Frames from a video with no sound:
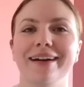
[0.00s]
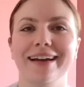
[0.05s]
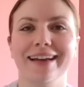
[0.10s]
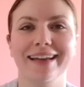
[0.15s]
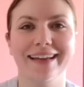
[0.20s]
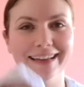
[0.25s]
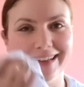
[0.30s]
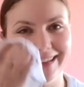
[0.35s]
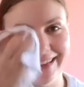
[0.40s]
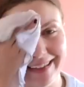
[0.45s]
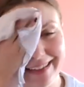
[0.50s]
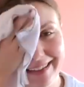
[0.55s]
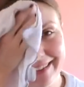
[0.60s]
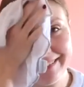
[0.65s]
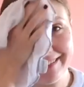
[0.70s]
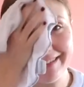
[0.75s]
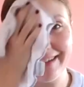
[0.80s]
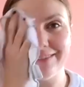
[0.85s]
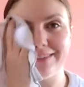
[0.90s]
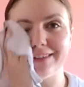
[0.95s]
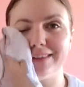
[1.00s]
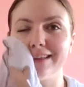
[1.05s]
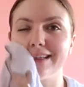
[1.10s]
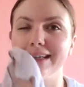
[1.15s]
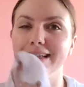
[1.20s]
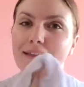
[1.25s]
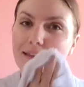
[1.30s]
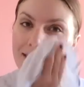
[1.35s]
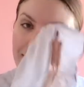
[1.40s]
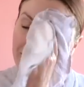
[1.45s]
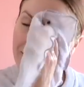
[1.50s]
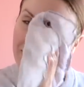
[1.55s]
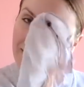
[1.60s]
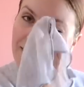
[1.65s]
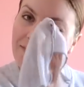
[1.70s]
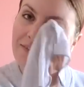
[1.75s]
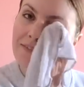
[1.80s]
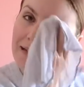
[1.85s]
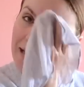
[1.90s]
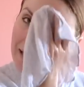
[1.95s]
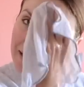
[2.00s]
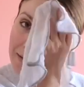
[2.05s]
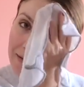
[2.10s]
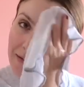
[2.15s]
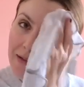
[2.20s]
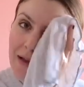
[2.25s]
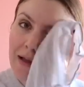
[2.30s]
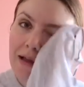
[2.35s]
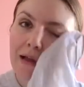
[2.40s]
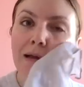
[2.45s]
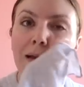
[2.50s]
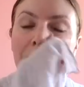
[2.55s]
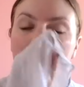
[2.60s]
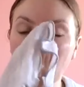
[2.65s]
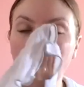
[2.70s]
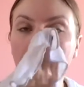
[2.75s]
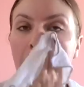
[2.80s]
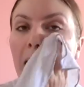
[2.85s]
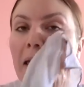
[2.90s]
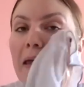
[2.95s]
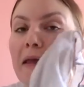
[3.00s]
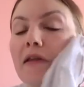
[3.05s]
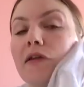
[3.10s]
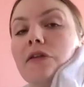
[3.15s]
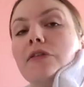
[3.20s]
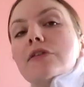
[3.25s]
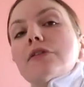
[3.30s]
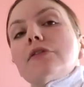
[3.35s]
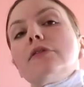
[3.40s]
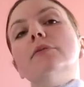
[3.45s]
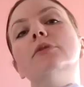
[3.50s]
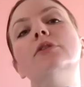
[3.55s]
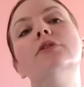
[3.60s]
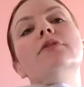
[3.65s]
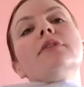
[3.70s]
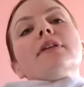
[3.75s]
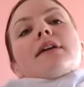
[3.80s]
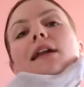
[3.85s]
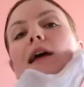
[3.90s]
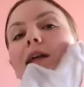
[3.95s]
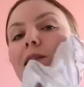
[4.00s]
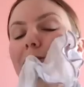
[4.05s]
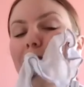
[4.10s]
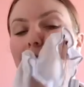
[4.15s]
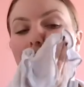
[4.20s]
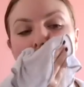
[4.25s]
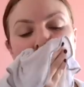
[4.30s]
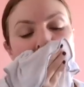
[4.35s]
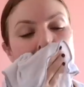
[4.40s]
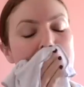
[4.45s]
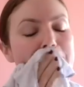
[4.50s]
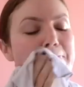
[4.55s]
right. So I'm just going to use the flannel just to remove the cleanser.